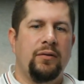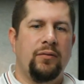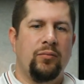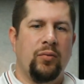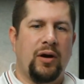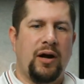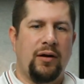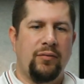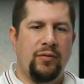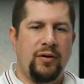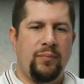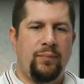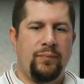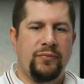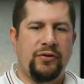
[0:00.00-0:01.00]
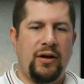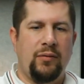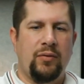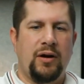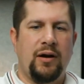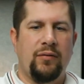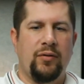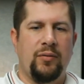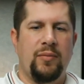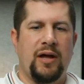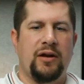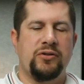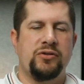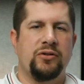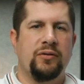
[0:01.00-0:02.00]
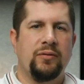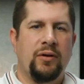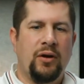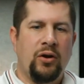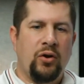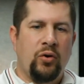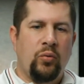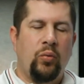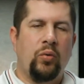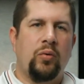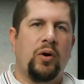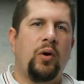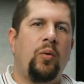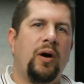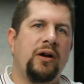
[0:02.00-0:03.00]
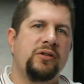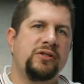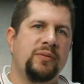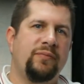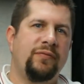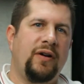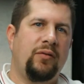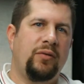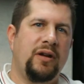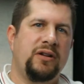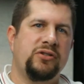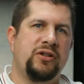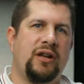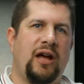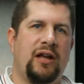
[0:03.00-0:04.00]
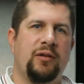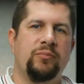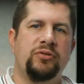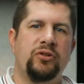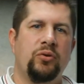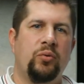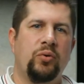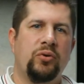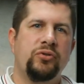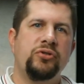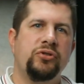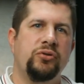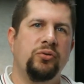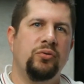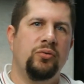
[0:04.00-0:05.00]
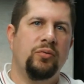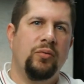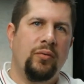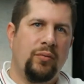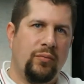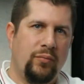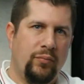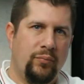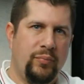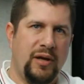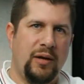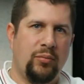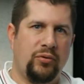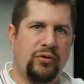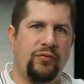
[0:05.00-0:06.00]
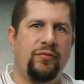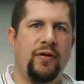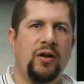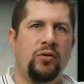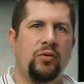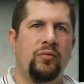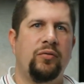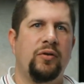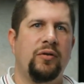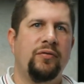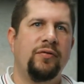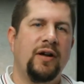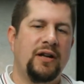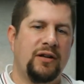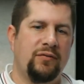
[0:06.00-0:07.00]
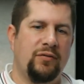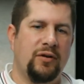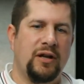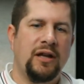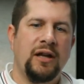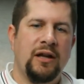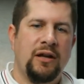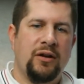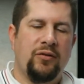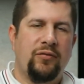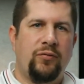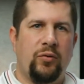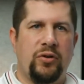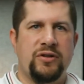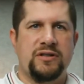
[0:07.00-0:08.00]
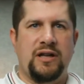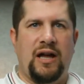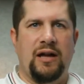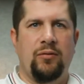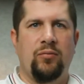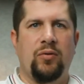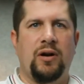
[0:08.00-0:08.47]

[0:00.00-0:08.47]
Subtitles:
Site Recovery Manager will require some foundation items in order to be able to fail over effectively for the site